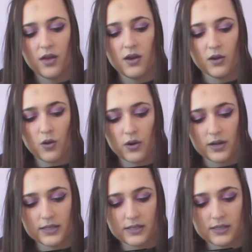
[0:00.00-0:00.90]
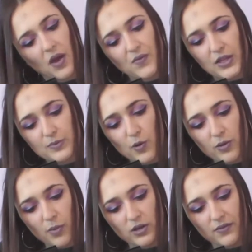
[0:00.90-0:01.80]
Chorus, and then the
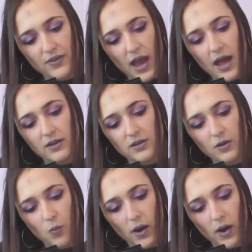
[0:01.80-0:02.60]
spoken part at the end,